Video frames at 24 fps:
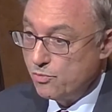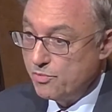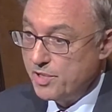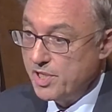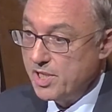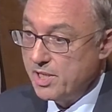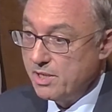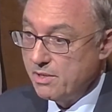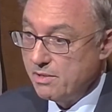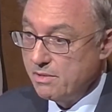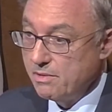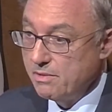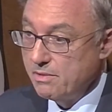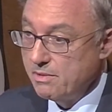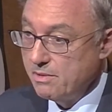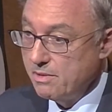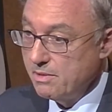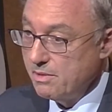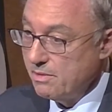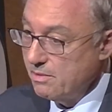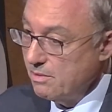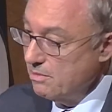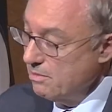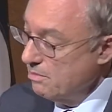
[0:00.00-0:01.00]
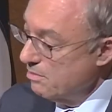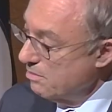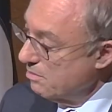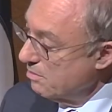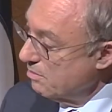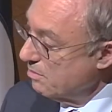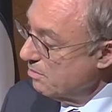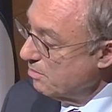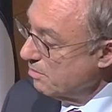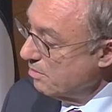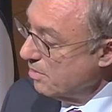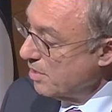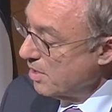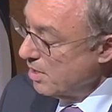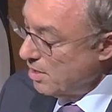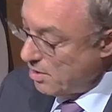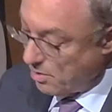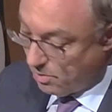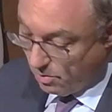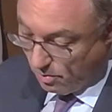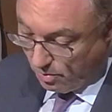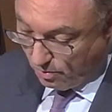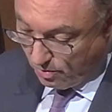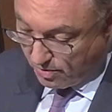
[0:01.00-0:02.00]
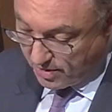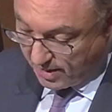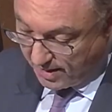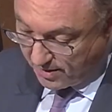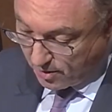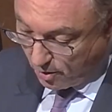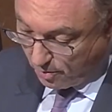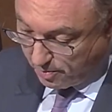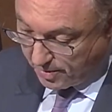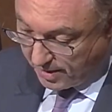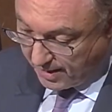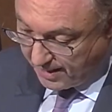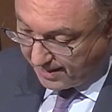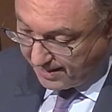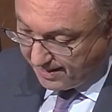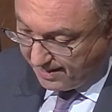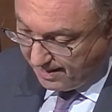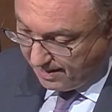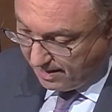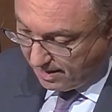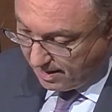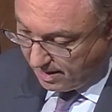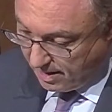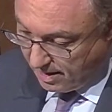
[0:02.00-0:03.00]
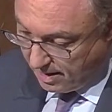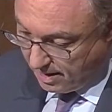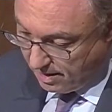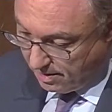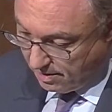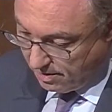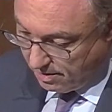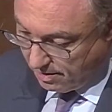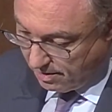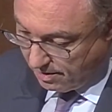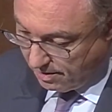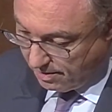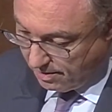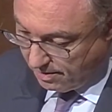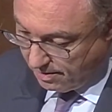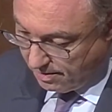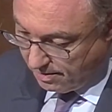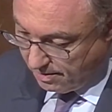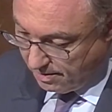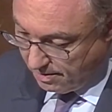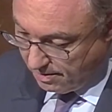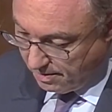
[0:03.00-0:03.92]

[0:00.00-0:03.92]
may be more than others undergoing bad